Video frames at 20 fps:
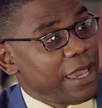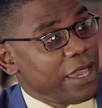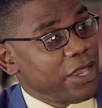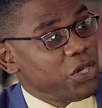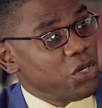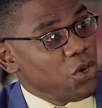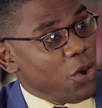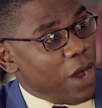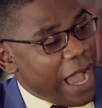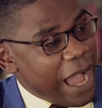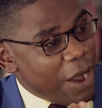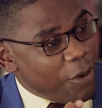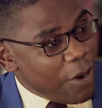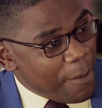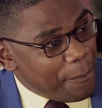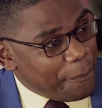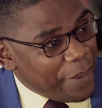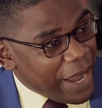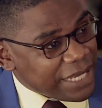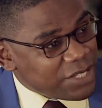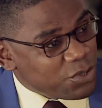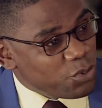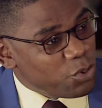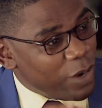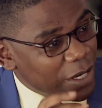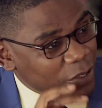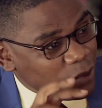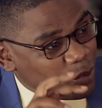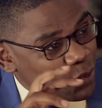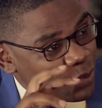you know, our party, we
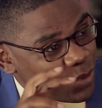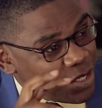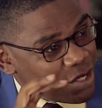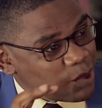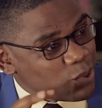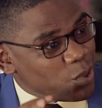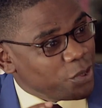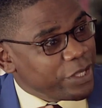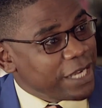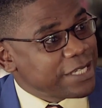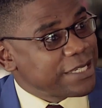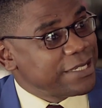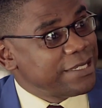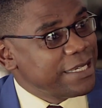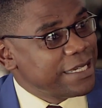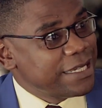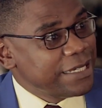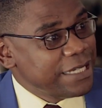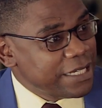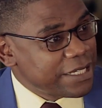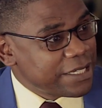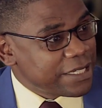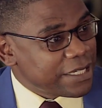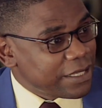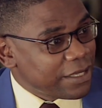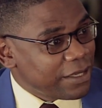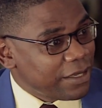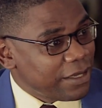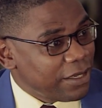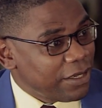want to restore that dignity.
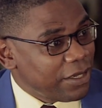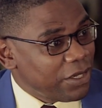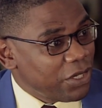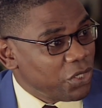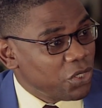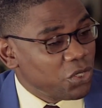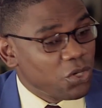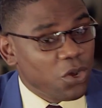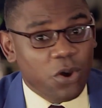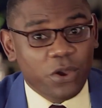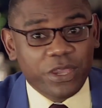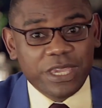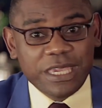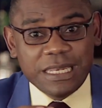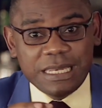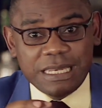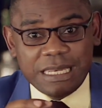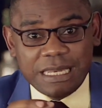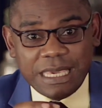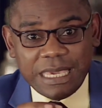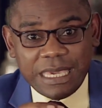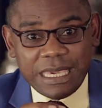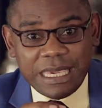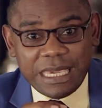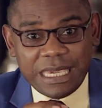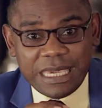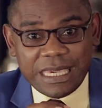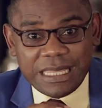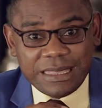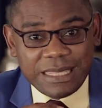You know, in
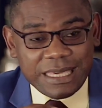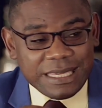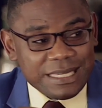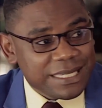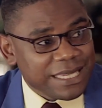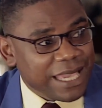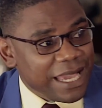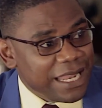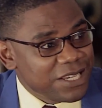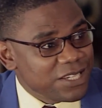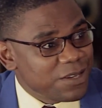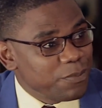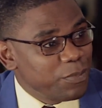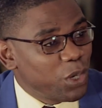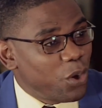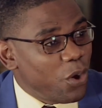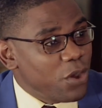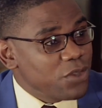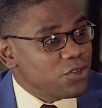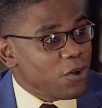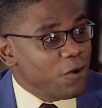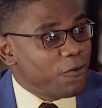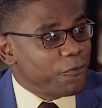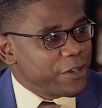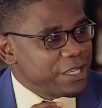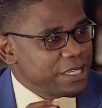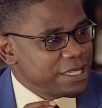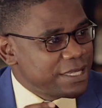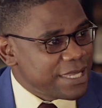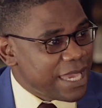this country, because of
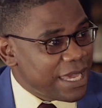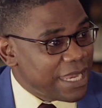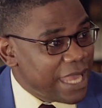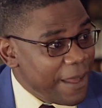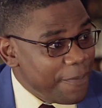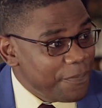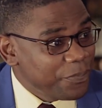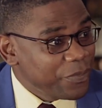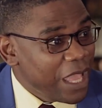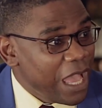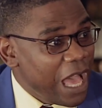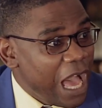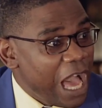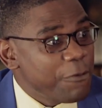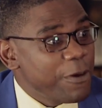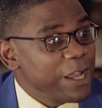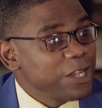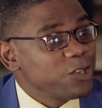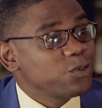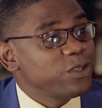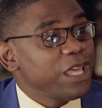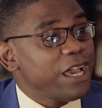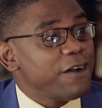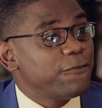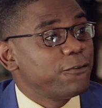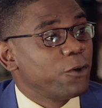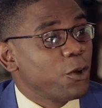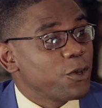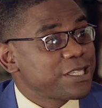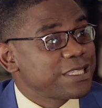Insala, abantu, they
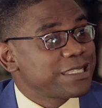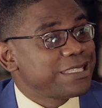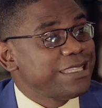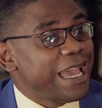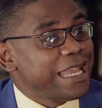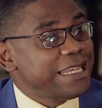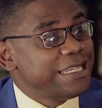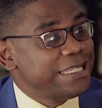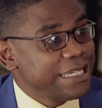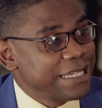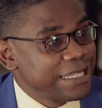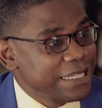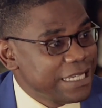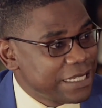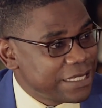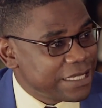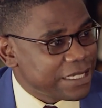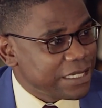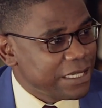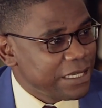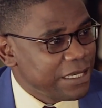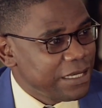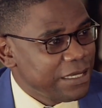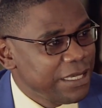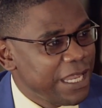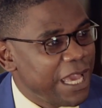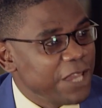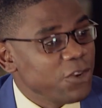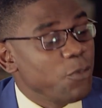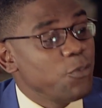have lost their dignity.
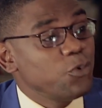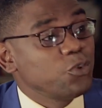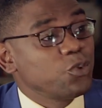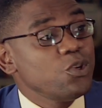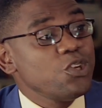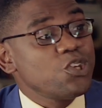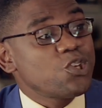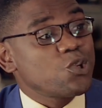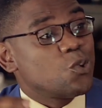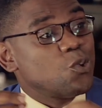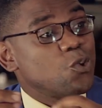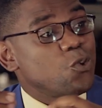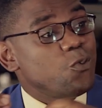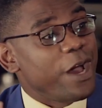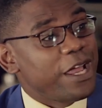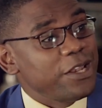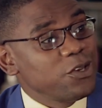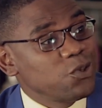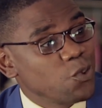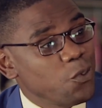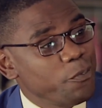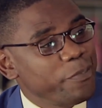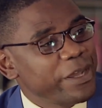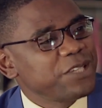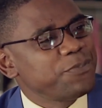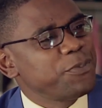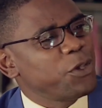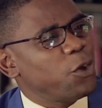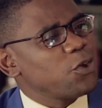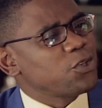Nearly umuntu nishukuru bantu,
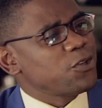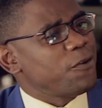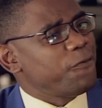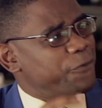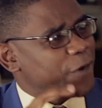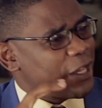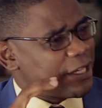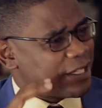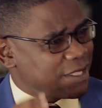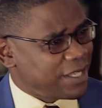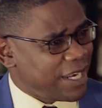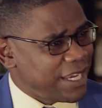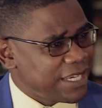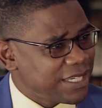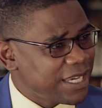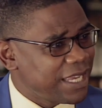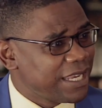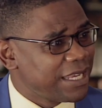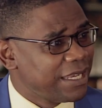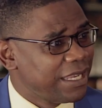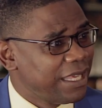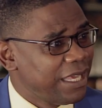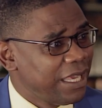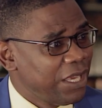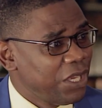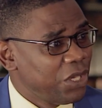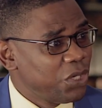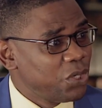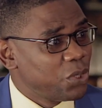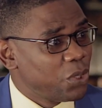but because of frustration,
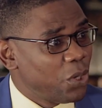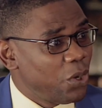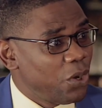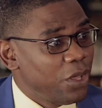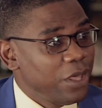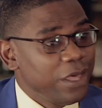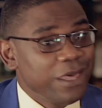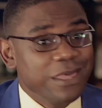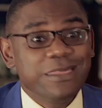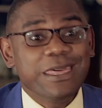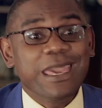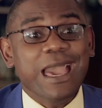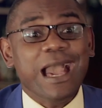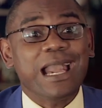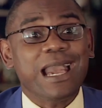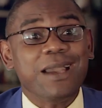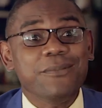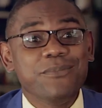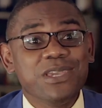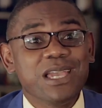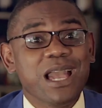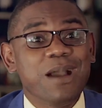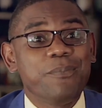you know, they are coming